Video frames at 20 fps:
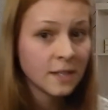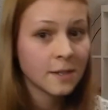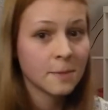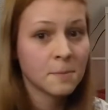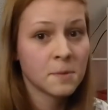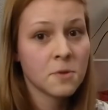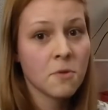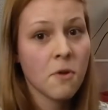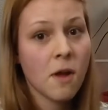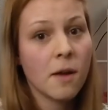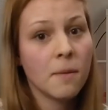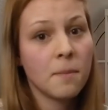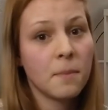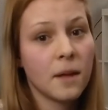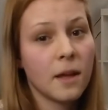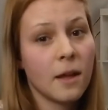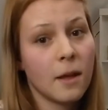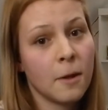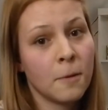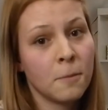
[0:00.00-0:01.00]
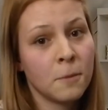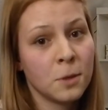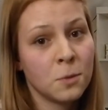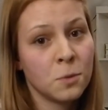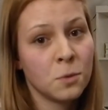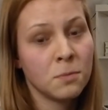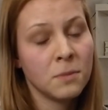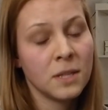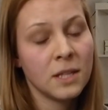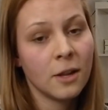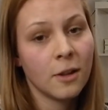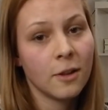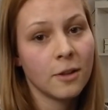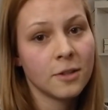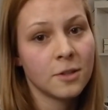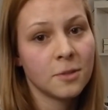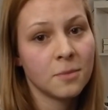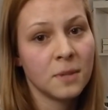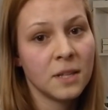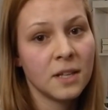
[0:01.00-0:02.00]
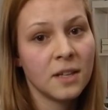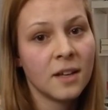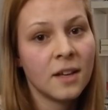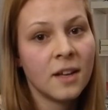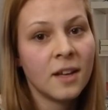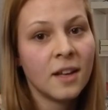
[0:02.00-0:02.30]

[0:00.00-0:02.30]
subscribe. It would mean a lot to me.